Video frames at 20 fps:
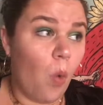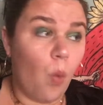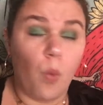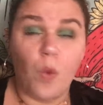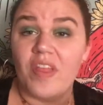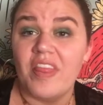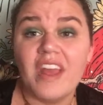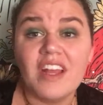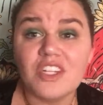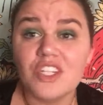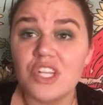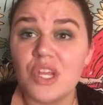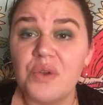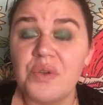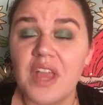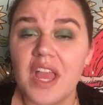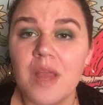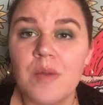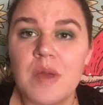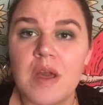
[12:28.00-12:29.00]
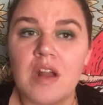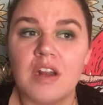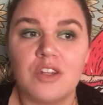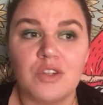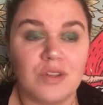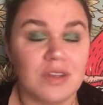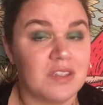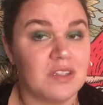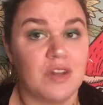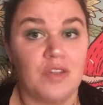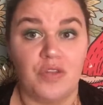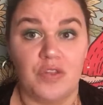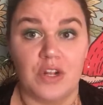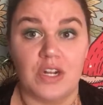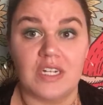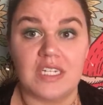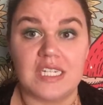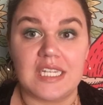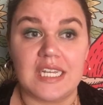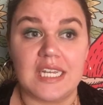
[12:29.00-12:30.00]
When that show came out in
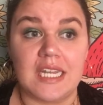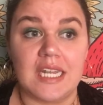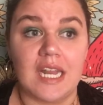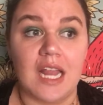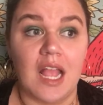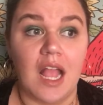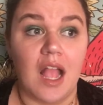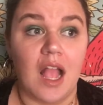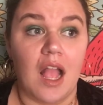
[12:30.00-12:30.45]
2013,